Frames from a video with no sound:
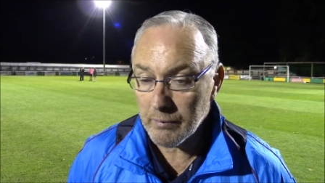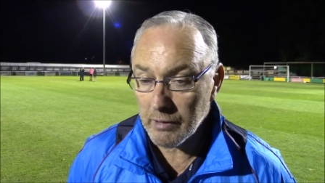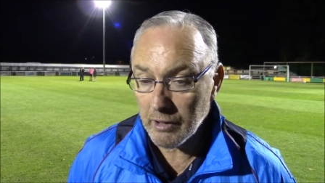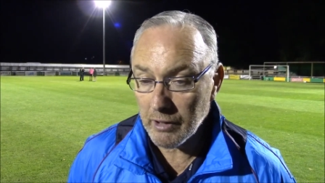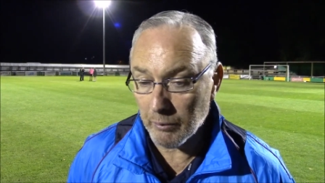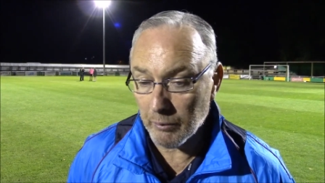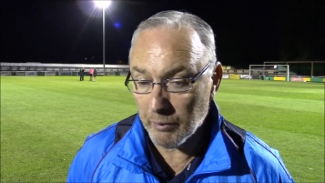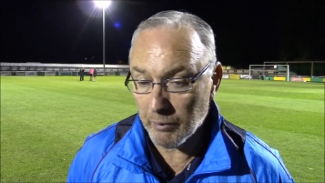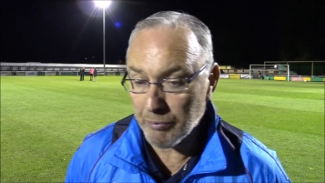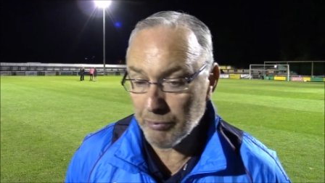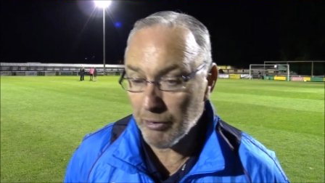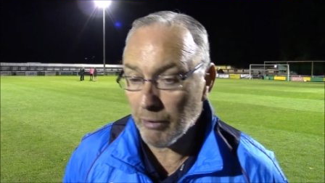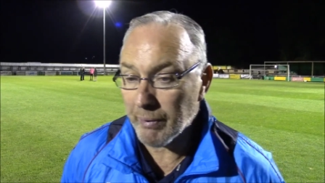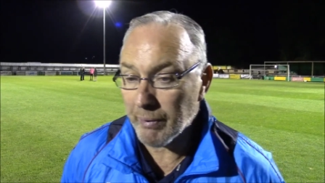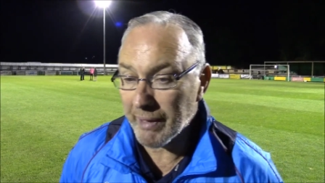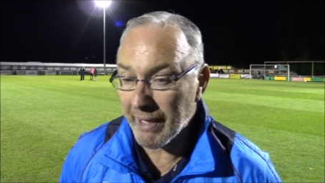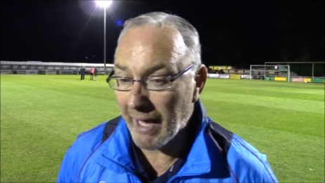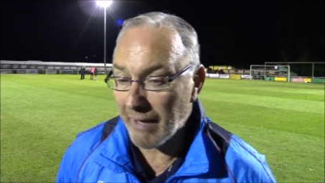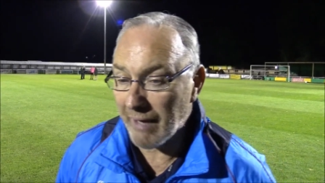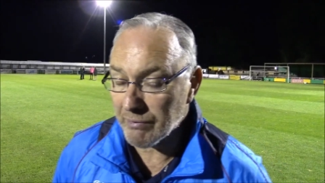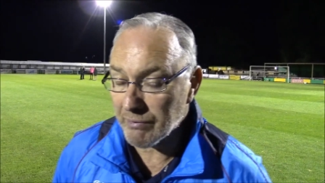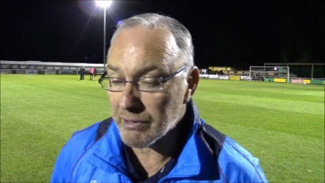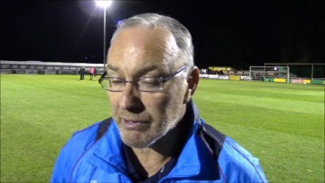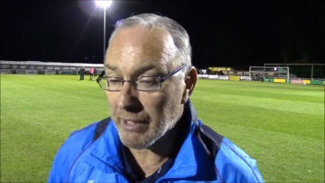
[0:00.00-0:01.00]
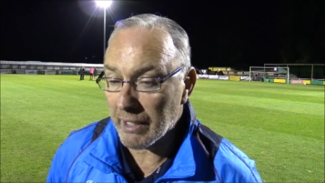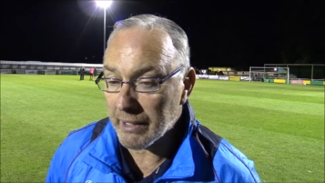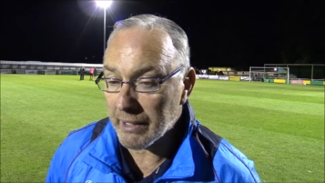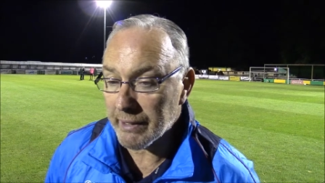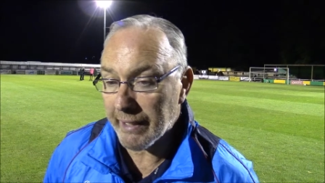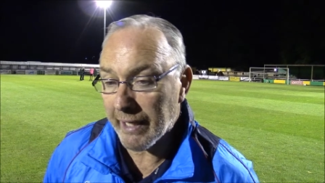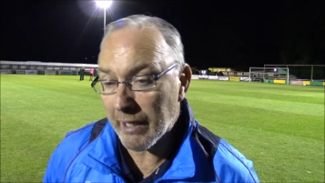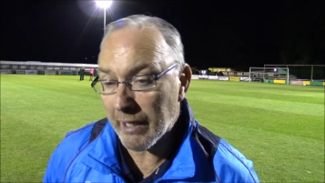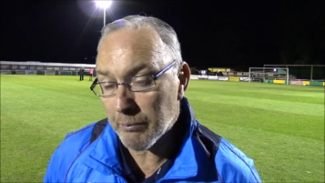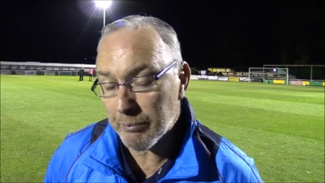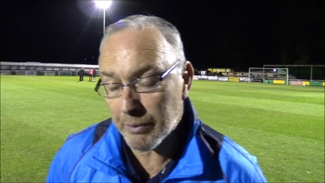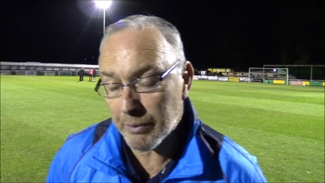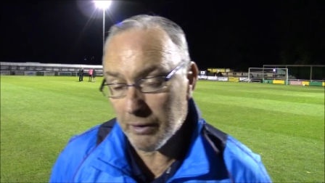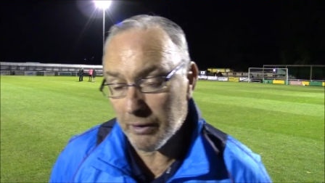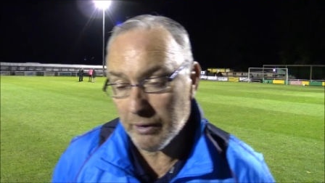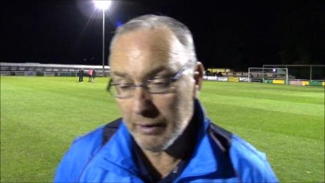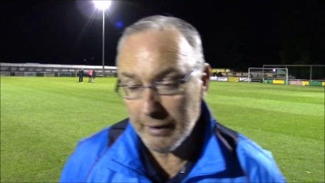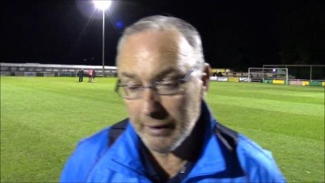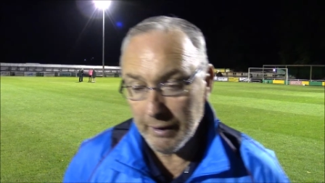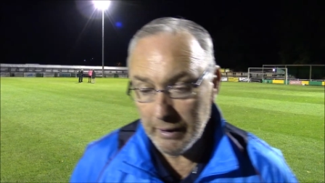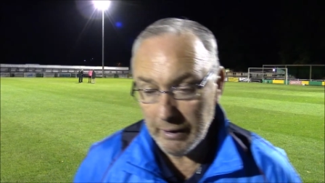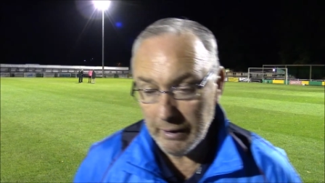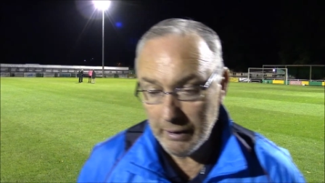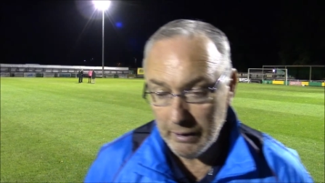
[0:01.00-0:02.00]
We probably haven't done that, but
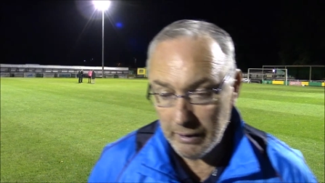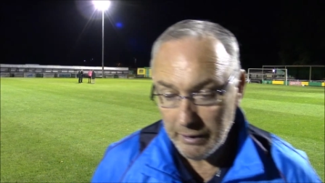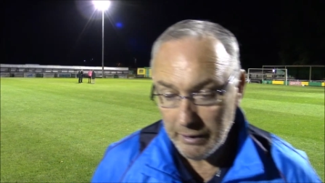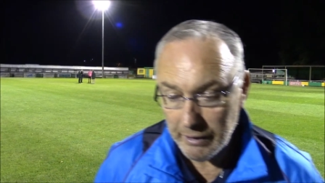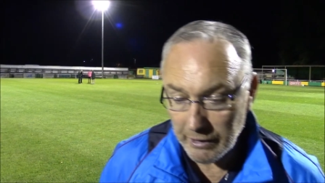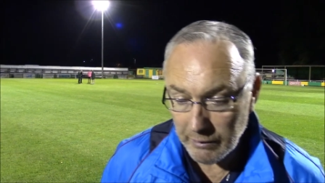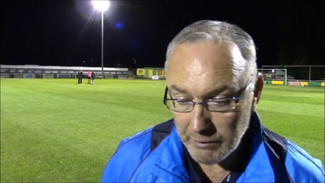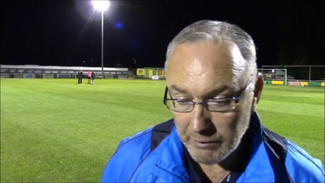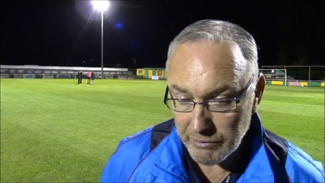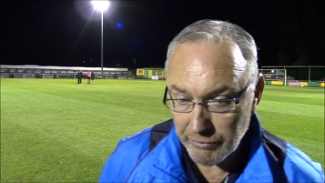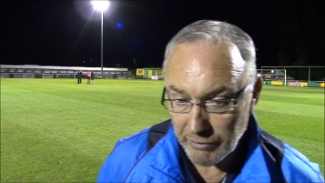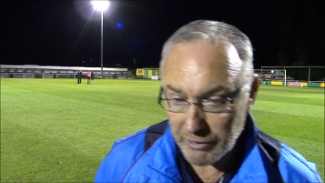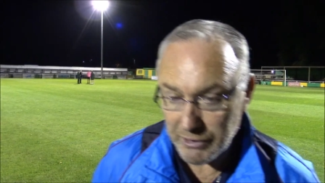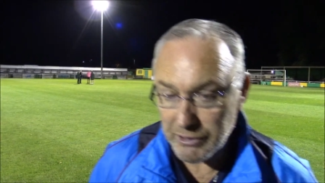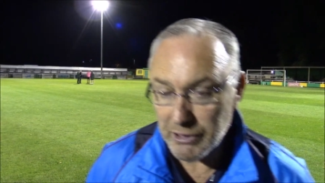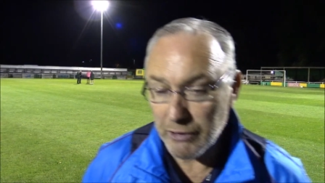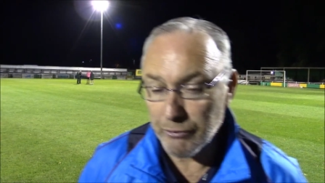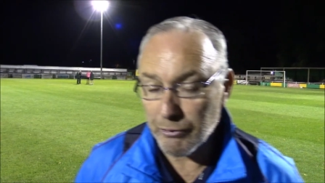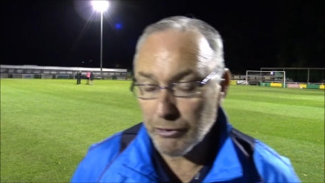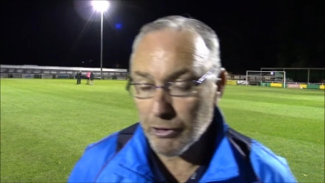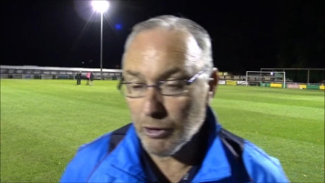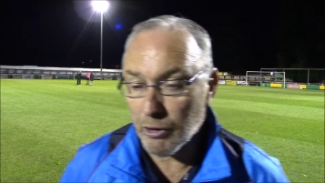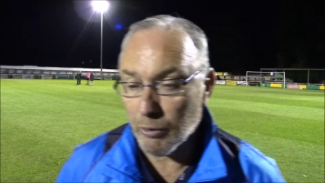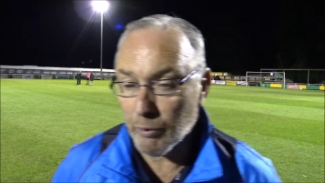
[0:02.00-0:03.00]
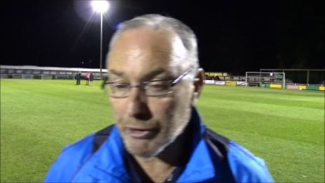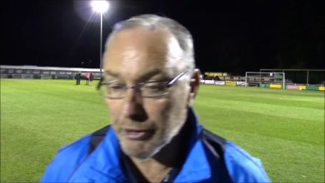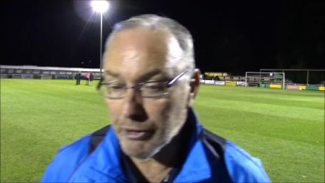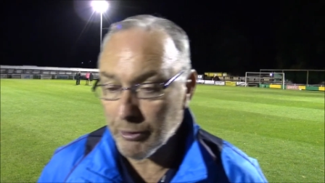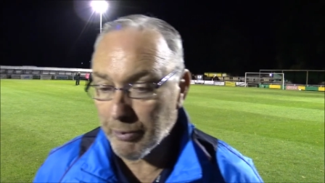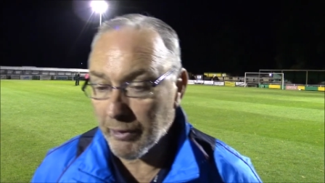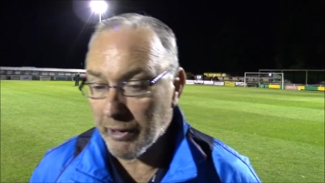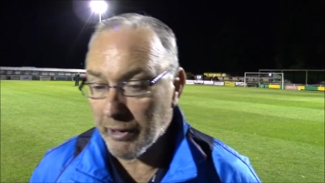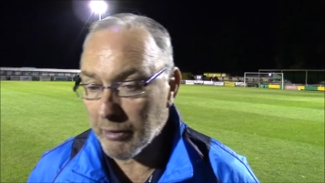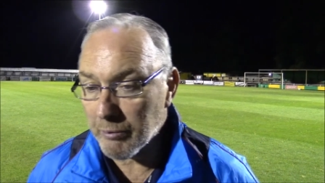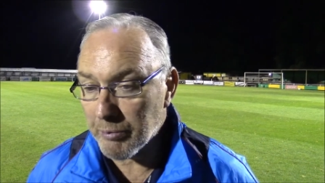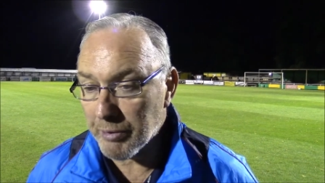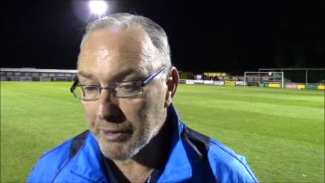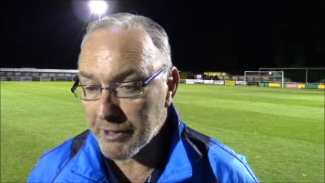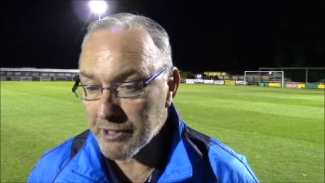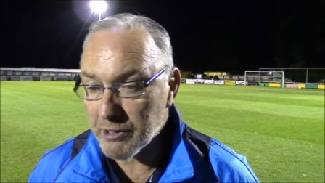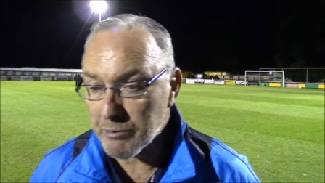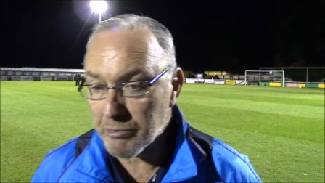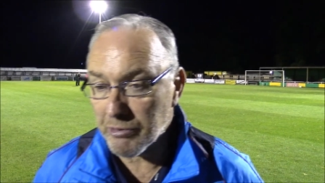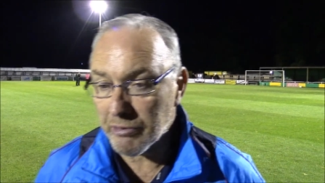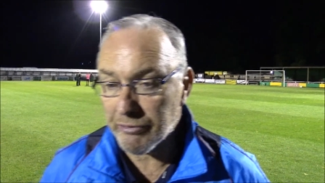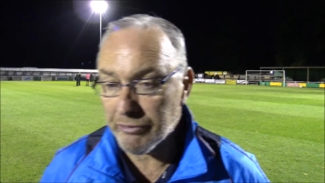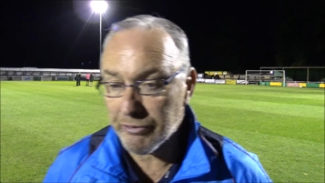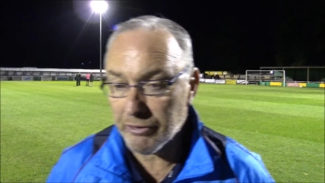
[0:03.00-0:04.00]
it's very difficult when you're playing
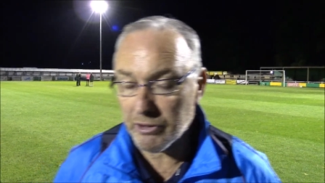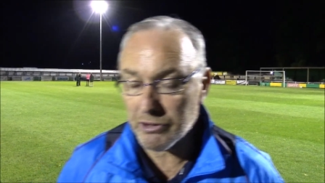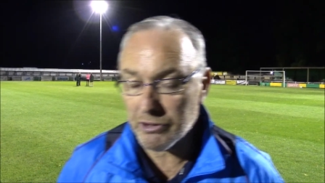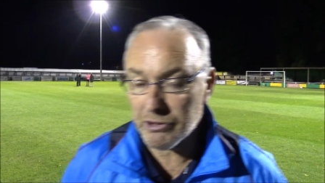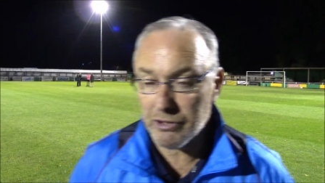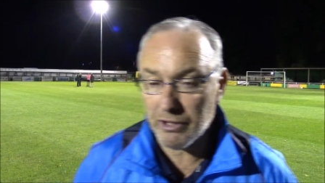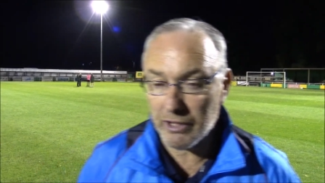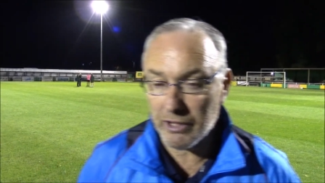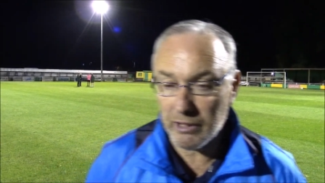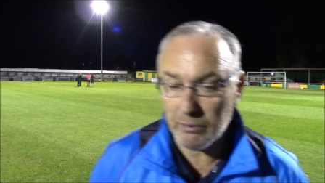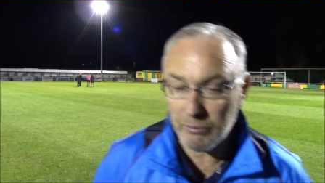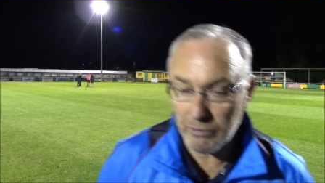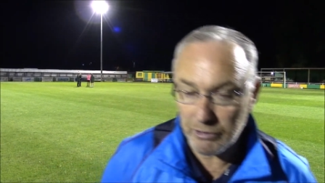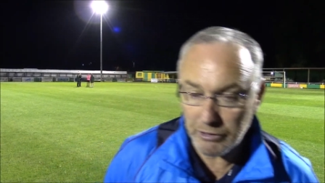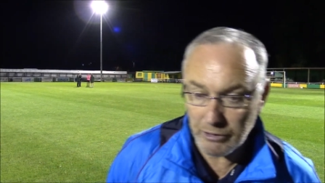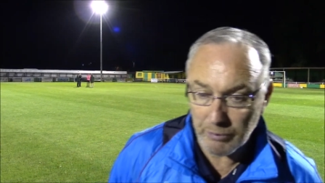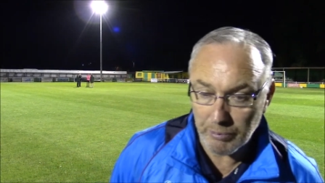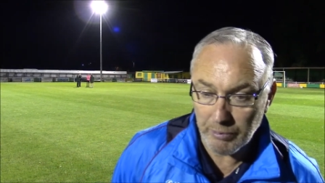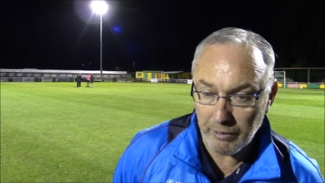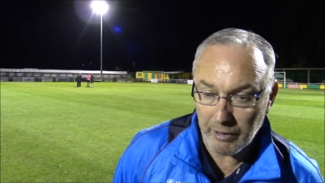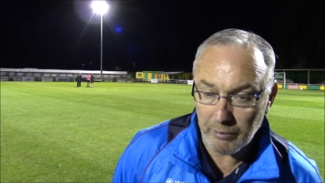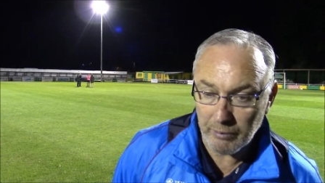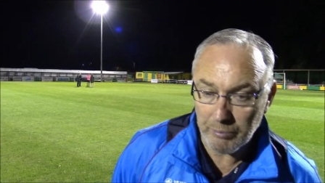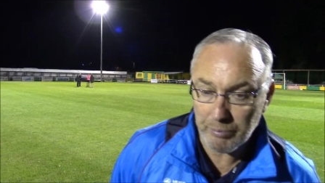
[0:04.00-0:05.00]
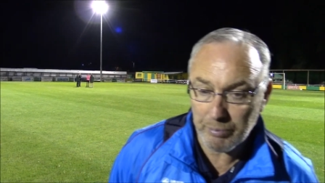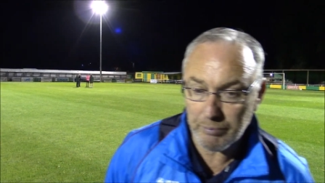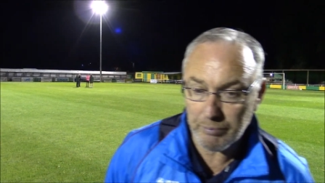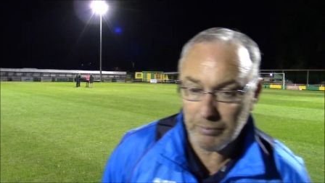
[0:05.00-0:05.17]
Peterborough first team and you're playing